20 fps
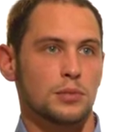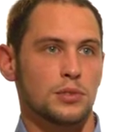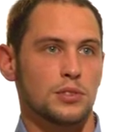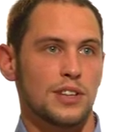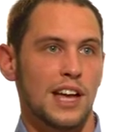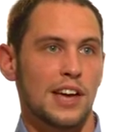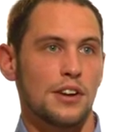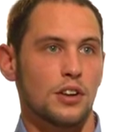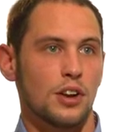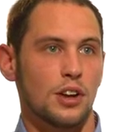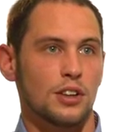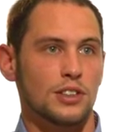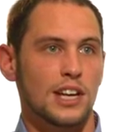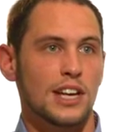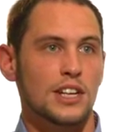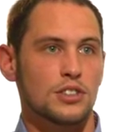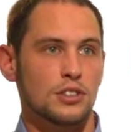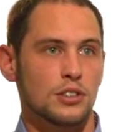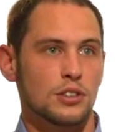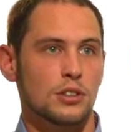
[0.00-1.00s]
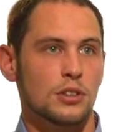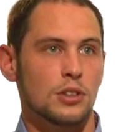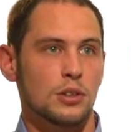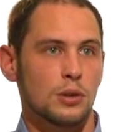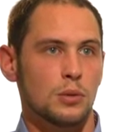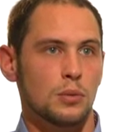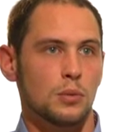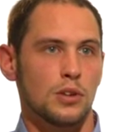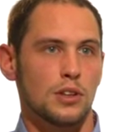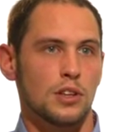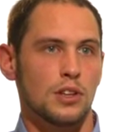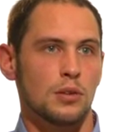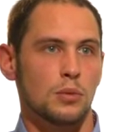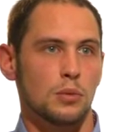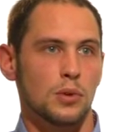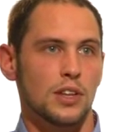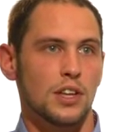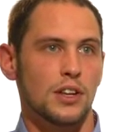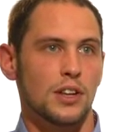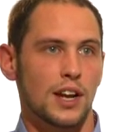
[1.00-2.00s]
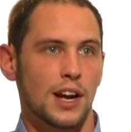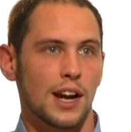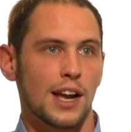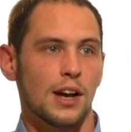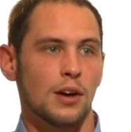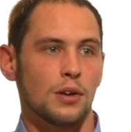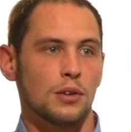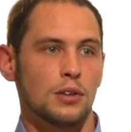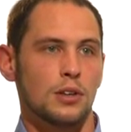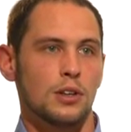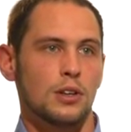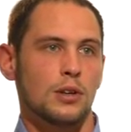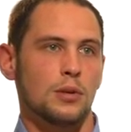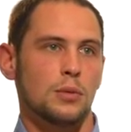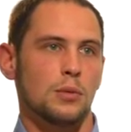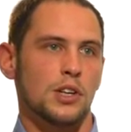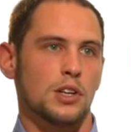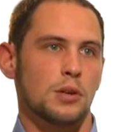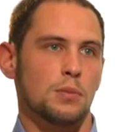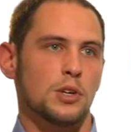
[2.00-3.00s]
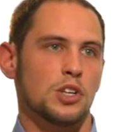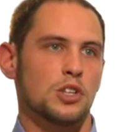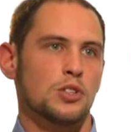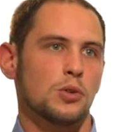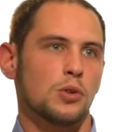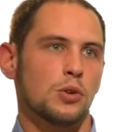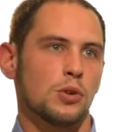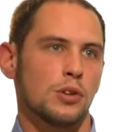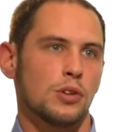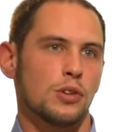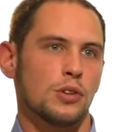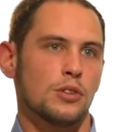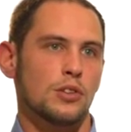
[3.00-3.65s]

standardization within, within the cloud. We could be sure that,